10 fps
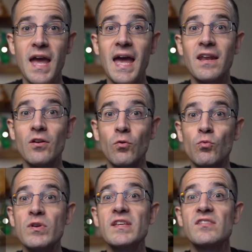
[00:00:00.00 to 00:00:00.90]
and it'll
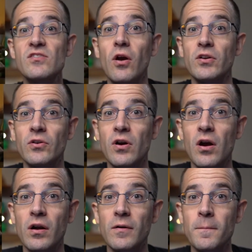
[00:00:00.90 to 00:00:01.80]
restart your
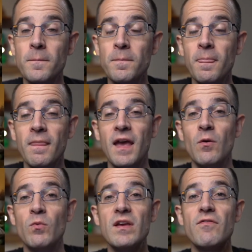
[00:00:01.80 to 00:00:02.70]
heart. And we have